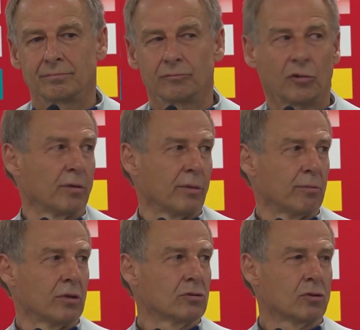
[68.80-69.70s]
Well,
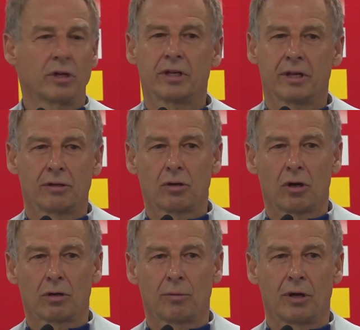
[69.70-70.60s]
maybe Sonny can
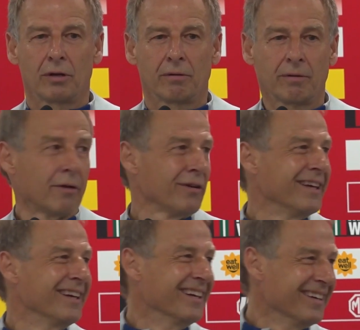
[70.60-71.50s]
talk about
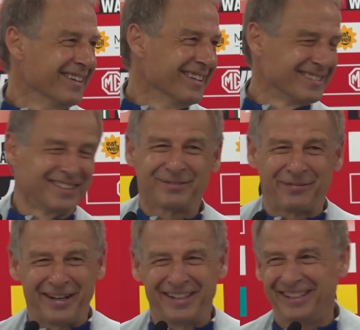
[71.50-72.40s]
Harry. It is
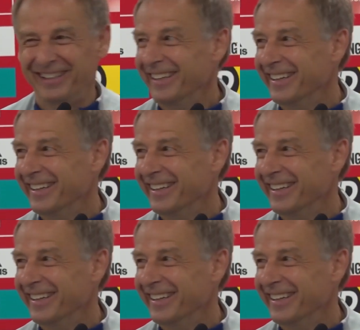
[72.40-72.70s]
funny.